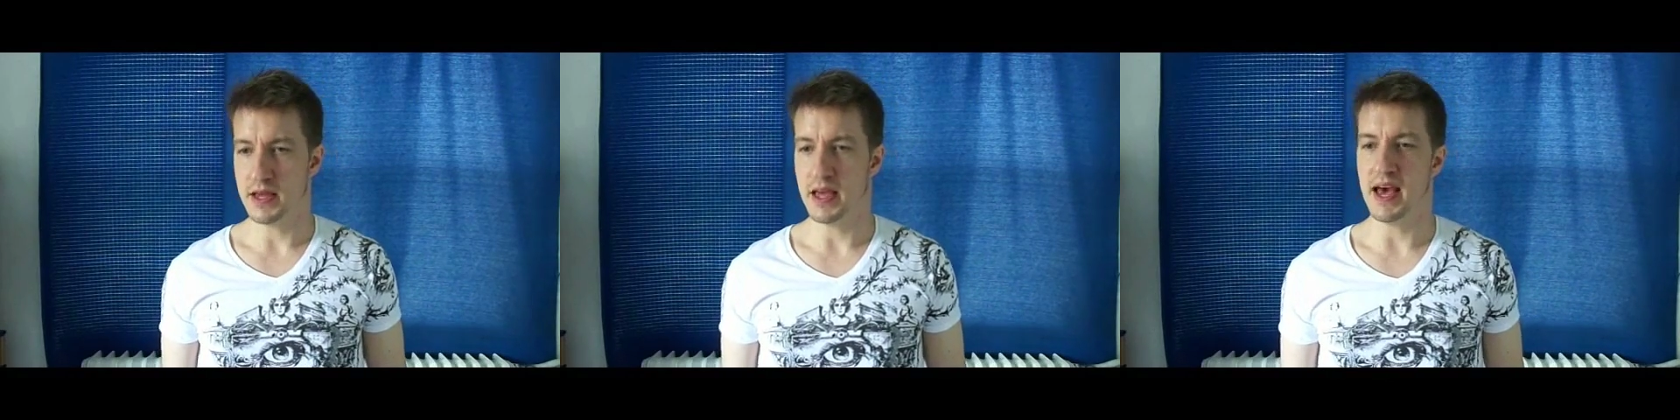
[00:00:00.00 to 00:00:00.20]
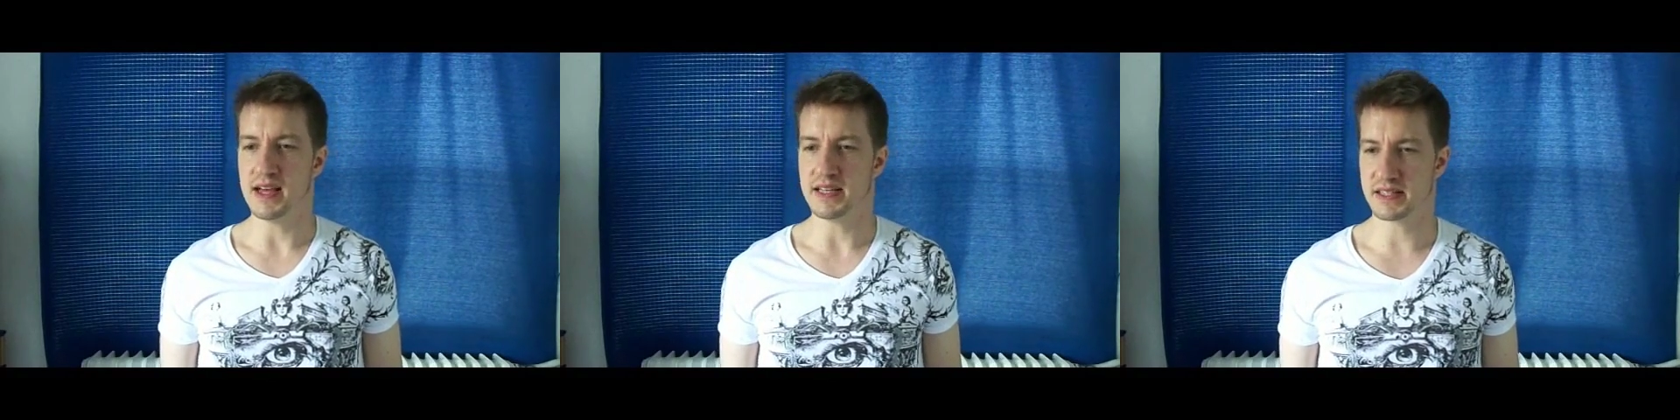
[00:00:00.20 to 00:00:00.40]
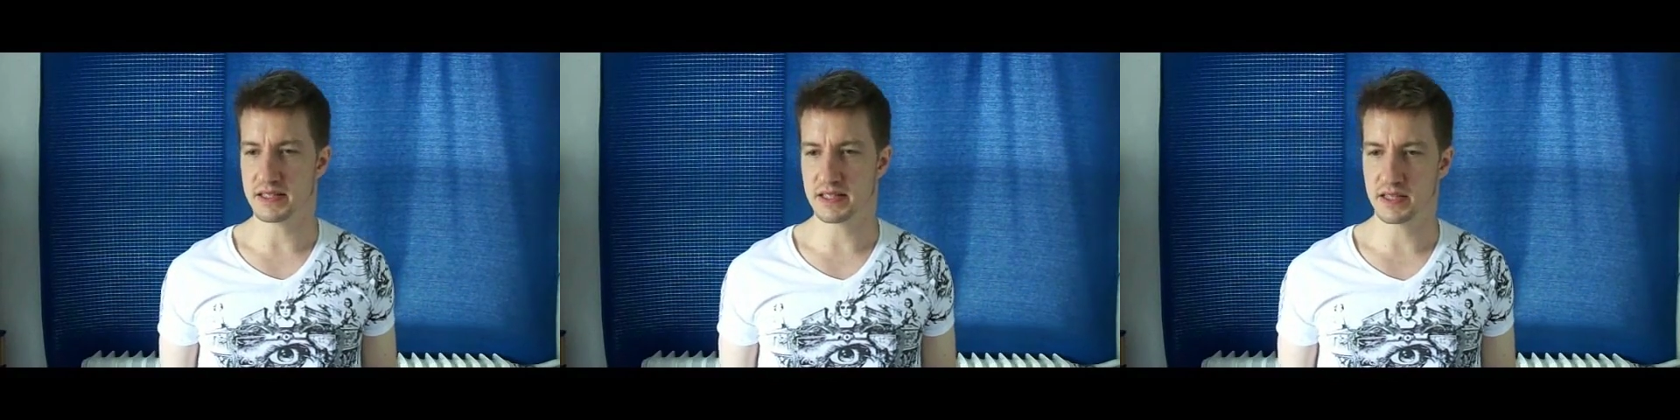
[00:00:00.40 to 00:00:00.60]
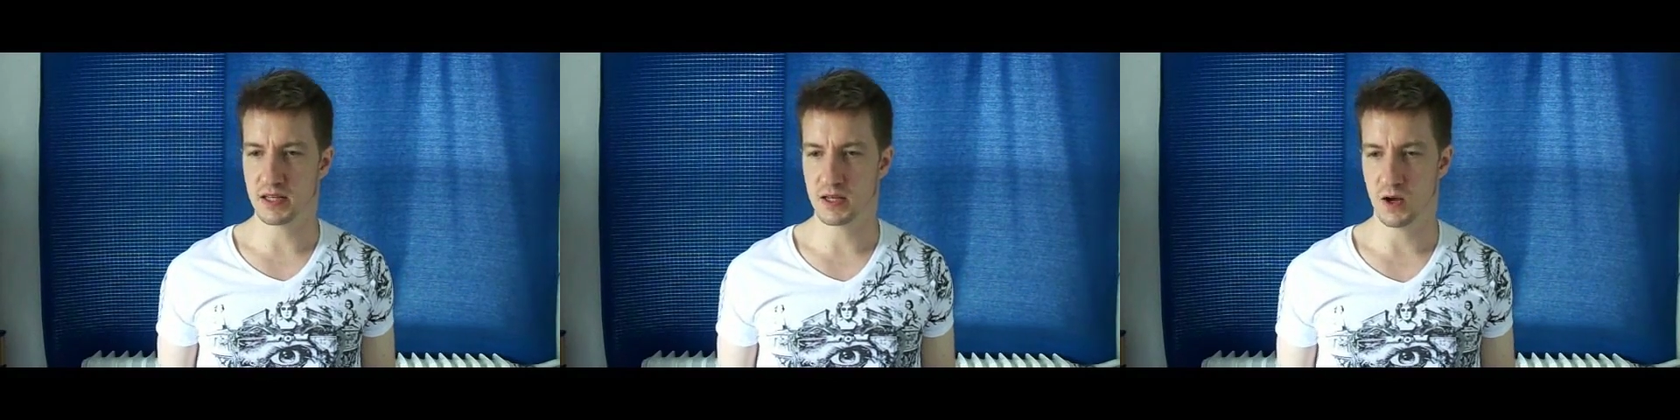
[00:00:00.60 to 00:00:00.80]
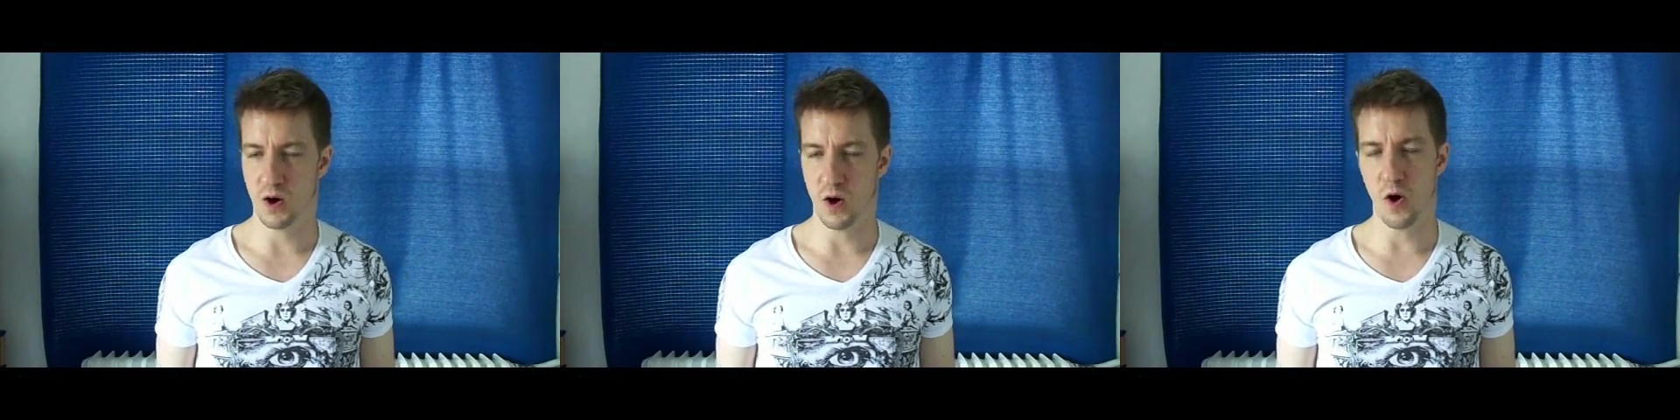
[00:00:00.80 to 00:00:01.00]

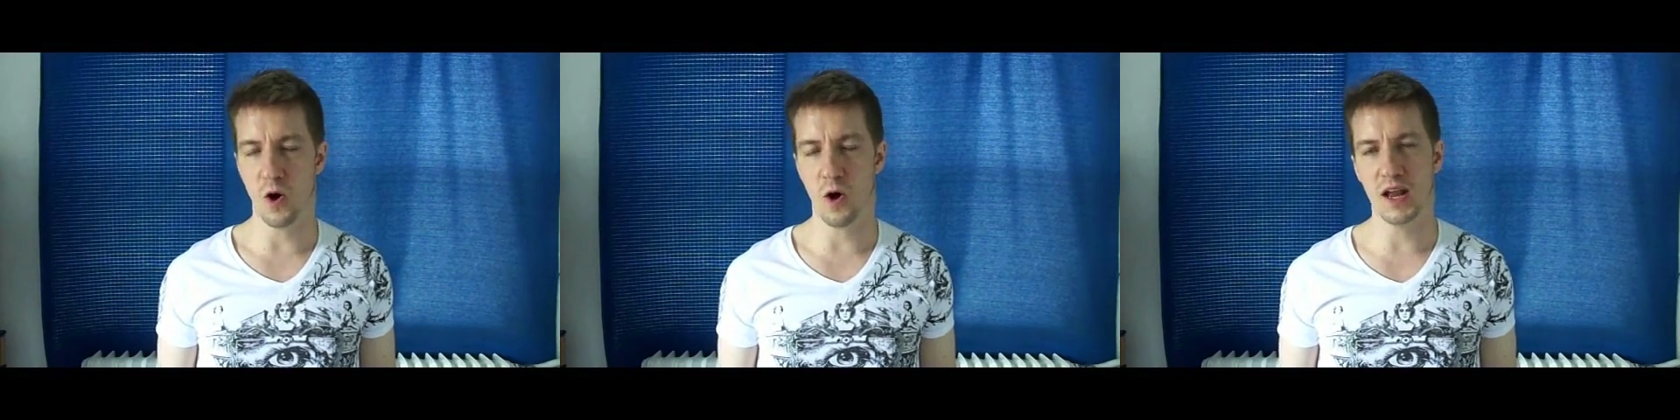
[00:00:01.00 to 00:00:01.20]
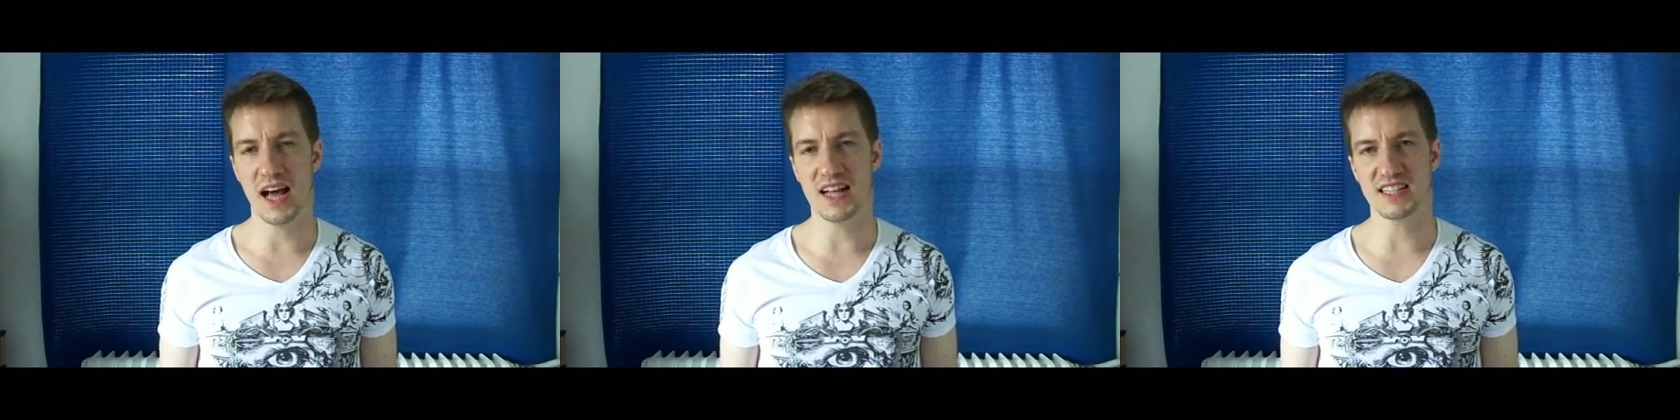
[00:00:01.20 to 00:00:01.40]
Yes, all